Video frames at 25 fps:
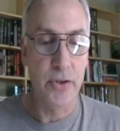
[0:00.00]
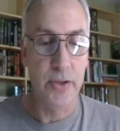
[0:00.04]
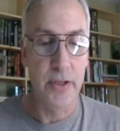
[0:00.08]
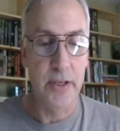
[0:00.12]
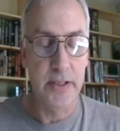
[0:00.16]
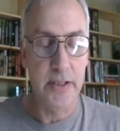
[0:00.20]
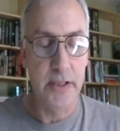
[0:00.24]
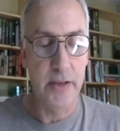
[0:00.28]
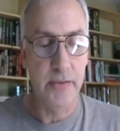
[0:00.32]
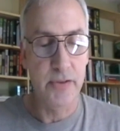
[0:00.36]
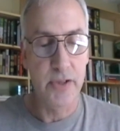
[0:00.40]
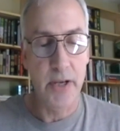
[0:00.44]

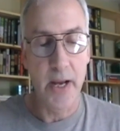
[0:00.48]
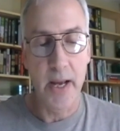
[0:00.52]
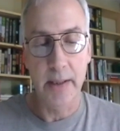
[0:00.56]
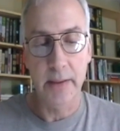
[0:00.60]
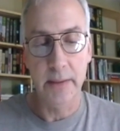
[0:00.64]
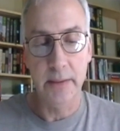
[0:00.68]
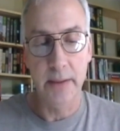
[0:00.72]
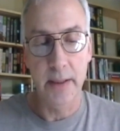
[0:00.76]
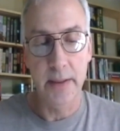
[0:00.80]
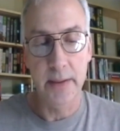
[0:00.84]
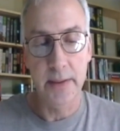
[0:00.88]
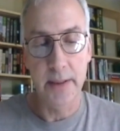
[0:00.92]
journeys of
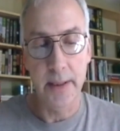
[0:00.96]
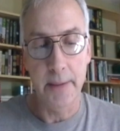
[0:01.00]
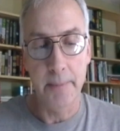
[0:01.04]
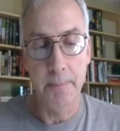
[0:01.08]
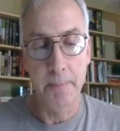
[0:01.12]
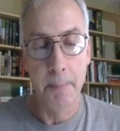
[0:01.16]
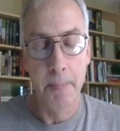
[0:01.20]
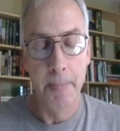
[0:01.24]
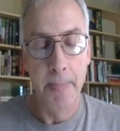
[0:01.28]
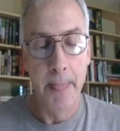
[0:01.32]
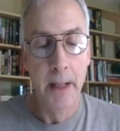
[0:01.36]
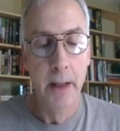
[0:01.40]
Jack
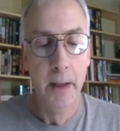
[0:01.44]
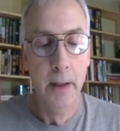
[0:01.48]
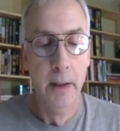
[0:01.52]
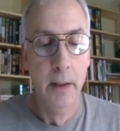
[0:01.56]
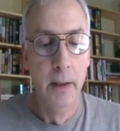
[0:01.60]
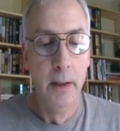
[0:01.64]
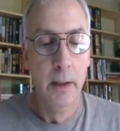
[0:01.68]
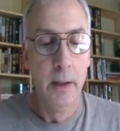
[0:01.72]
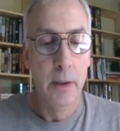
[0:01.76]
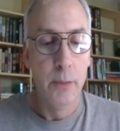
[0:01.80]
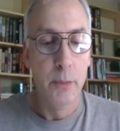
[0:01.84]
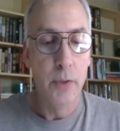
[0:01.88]
London.
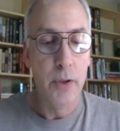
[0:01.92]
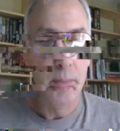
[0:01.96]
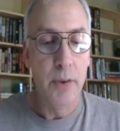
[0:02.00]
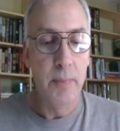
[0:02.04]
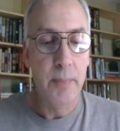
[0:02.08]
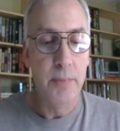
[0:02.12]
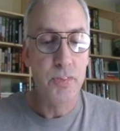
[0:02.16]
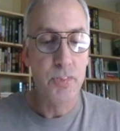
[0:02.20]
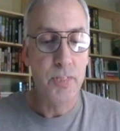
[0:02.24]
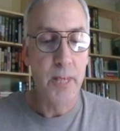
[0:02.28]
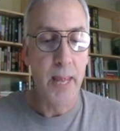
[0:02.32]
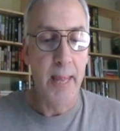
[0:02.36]
We
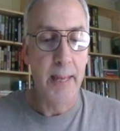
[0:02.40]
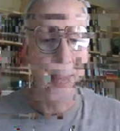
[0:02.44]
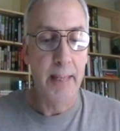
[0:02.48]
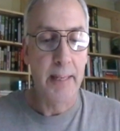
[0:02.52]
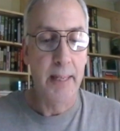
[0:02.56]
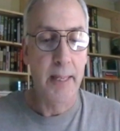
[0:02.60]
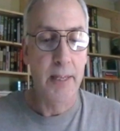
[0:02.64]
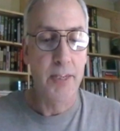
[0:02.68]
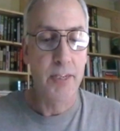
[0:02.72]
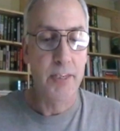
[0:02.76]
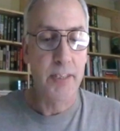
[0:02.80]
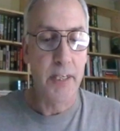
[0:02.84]
meet
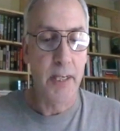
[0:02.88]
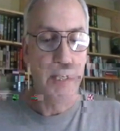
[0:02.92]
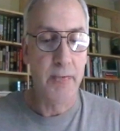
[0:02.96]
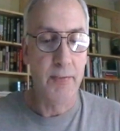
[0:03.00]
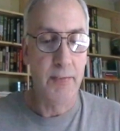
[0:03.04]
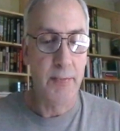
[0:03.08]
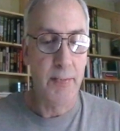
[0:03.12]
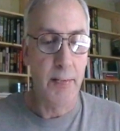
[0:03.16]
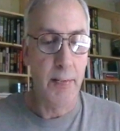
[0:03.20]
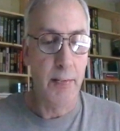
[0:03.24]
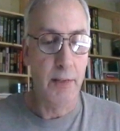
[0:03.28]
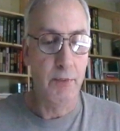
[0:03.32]
Jack at age
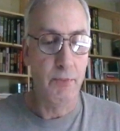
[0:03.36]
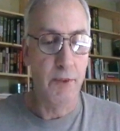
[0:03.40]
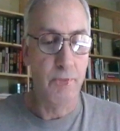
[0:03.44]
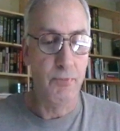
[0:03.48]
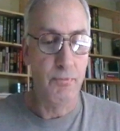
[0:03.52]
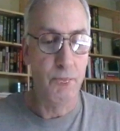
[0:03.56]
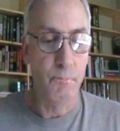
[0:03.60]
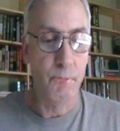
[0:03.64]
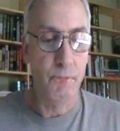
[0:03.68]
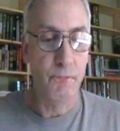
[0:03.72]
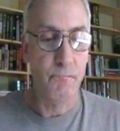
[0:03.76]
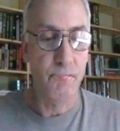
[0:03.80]
17,
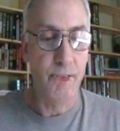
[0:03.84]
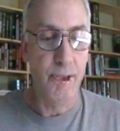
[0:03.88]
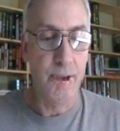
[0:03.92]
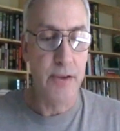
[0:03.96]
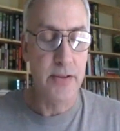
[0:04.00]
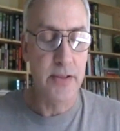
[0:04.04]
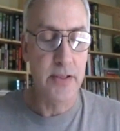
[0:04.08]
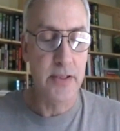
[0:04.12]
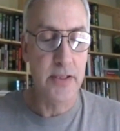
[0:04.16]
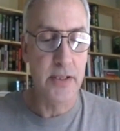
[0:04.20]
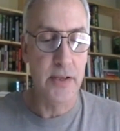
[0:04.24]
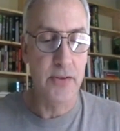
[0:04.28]
following
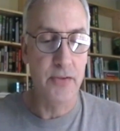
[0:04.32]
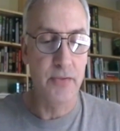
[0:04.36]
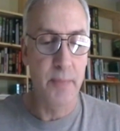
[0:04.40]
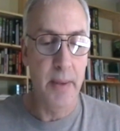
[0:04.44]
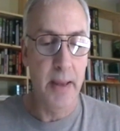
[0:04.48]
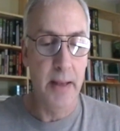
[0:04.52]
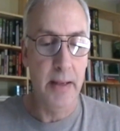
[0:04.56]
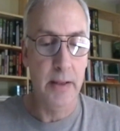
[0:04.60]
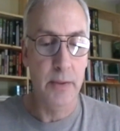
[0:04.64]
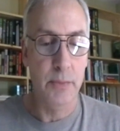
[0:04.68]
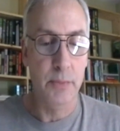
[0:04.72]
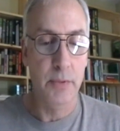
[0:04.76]
thousands
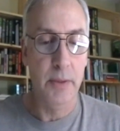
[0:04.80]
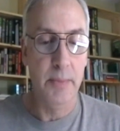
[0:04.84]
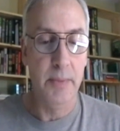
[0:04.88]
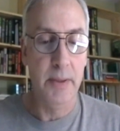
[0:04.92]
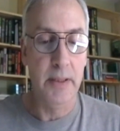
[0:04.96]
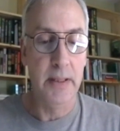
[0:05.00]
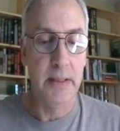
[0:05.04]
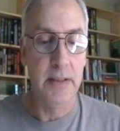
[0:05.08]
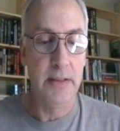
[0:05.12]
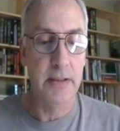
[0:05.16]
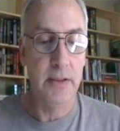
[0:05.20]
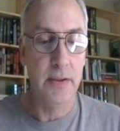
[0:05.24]
of men and
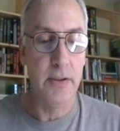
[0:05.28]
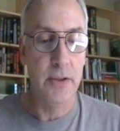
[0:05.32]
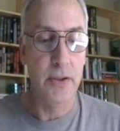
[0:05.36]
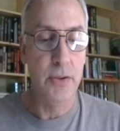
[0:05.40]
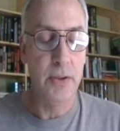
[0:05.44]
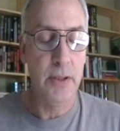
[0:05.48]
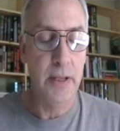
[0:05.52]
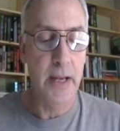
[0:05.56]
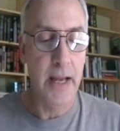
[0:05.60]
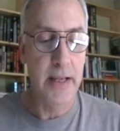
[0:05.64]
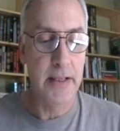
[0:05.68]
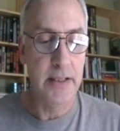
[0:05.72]
women into
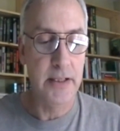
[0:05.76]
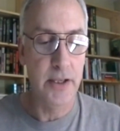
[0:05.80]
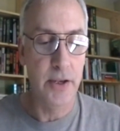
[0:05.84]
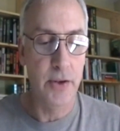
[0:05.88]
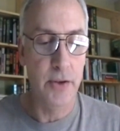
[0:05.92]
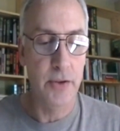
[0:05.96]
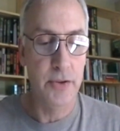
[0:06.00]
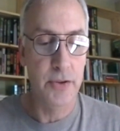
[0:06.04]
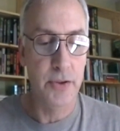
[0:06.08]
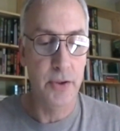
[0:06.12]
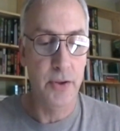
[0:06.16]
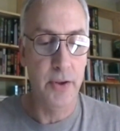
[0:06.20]
the Yukon
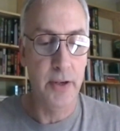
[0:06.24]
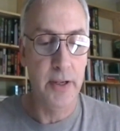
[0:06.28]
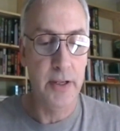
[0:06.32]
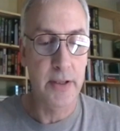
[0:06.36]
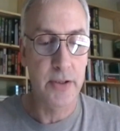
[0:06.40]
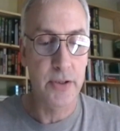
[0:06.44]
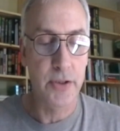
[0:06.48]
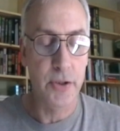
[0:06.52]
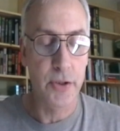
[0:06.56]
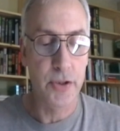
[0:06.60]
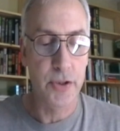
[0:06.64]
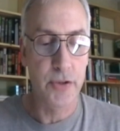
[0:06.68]

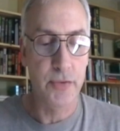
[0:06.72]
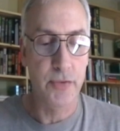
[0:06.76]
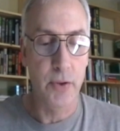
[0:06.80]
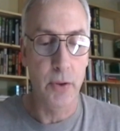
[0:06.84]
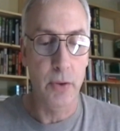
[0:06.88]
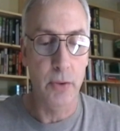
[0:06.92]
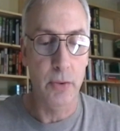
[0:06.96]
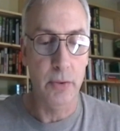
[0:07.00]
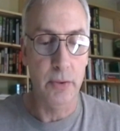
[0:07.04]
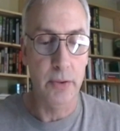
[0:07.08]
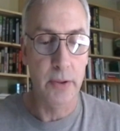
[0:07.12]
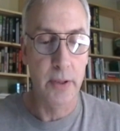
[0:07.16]
Territory in search
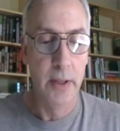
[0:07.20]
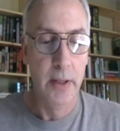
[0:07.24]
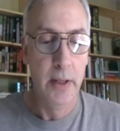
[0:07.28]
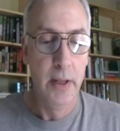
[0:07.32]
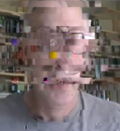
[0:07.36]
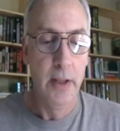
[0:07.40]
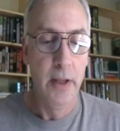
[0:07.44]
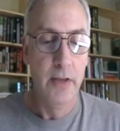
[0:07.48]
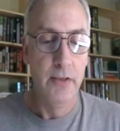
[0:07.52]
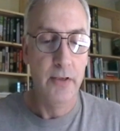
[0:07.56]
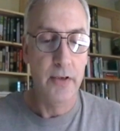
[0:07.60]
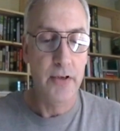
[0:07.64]
of gold.
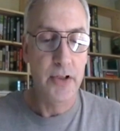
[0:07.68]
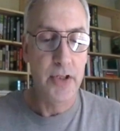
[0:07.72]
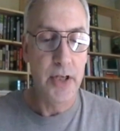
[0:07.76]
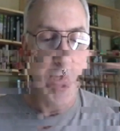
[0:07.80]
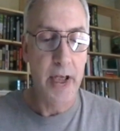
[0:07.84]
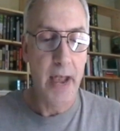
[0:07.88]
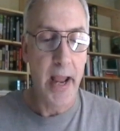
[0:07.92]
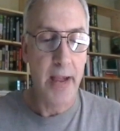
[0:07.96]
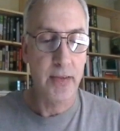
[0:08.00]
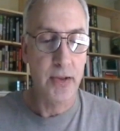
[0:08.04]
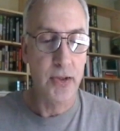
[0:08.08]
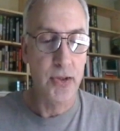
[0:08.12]
For
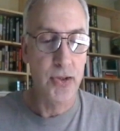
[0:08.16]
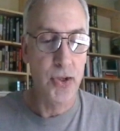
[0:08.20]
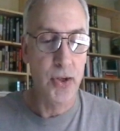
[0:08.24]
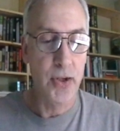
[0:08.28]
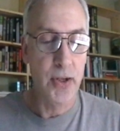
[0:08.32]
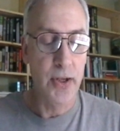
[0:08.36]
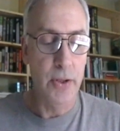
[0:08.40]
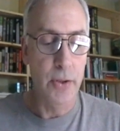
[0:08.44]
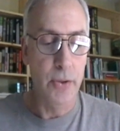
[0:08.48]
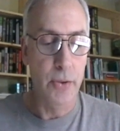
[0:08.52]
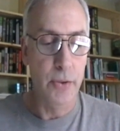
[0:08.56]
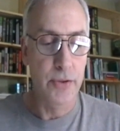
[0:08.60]
Jack, the
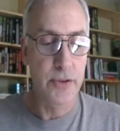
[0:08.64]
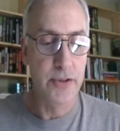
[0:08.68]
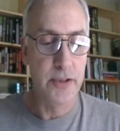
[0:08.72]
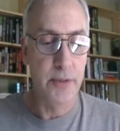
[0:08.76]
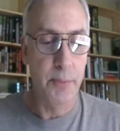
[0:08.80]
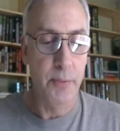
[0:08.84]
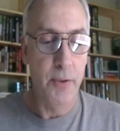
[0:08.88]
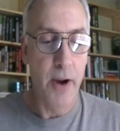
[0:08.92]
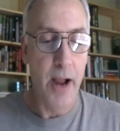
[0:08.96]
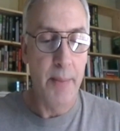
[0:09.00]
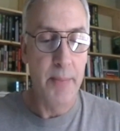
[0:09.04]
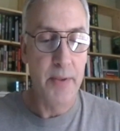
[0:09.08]
journey
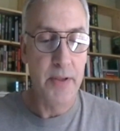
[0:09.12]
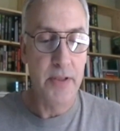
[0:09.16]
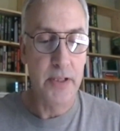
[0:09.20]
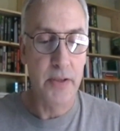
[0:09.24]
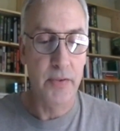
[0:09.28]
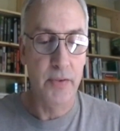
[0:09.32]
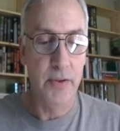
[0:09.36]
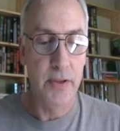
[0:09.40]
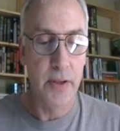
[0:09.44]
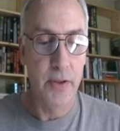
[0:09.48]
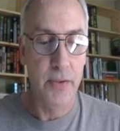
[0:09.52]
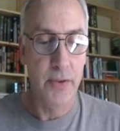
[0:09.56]
holds the
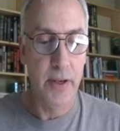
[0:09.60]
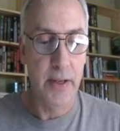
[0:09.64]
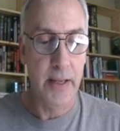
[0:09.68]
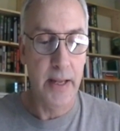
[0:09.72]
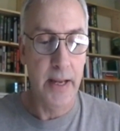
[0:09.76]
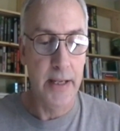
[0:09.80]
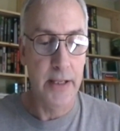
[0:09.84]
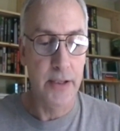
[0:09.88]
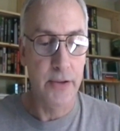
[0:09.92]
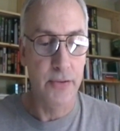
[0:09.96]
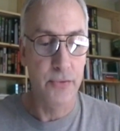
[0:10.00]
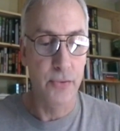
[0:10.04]
promise of
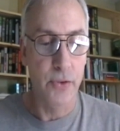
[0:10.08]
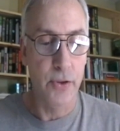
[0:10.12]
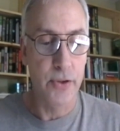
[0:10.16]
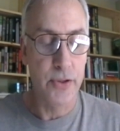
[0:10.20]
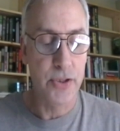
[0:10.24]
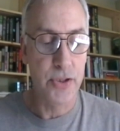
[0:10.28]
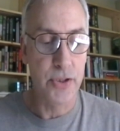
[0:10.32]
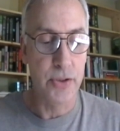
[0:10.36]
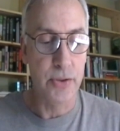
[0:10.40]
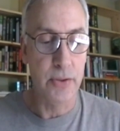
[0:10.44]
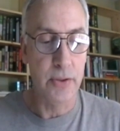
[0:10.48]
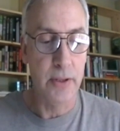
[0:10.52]
another kind of
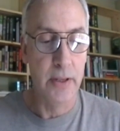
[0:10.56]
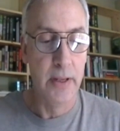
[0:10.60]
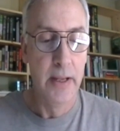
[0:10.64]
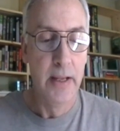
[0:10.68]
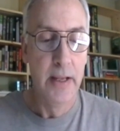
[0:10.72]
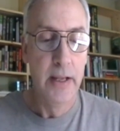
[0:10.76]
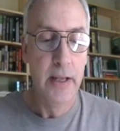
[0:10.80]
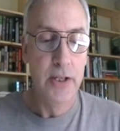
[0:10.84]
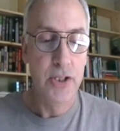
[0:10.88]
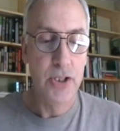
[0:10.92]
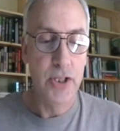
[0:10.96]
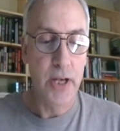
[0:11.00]
fortune,
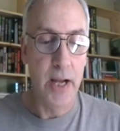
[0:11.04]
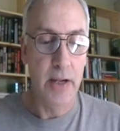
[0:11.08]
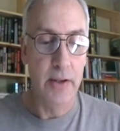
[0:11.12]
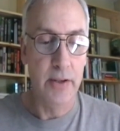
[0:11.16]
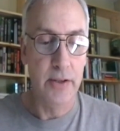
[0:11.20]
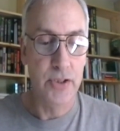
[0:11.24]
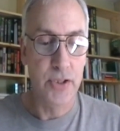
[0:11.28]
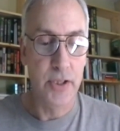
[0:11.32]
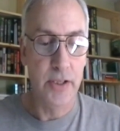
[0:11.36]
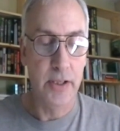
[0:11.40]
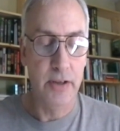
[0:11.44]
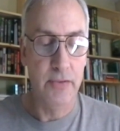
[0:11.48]

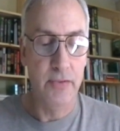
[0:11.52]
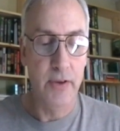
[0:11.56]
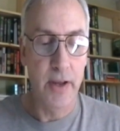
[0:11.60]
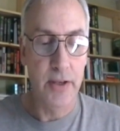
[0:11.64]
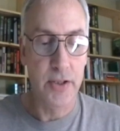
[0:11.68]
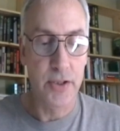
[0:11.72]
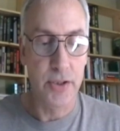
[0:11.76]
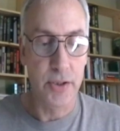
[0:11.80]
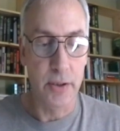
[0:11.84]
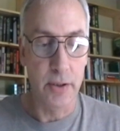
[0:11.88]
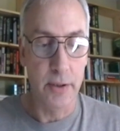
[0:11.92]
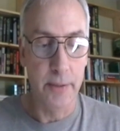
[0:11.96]
challenge and
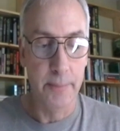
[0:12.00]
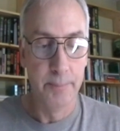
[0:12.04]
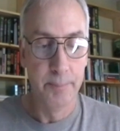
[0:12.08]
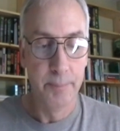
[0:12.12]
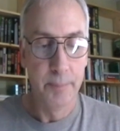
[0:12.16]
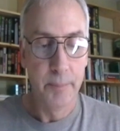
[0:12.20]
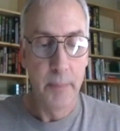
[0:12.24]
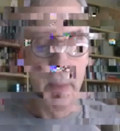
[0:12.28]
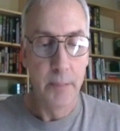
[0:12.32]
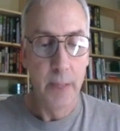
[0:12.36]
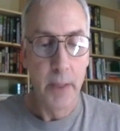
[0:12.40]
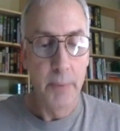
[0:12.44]
adventure.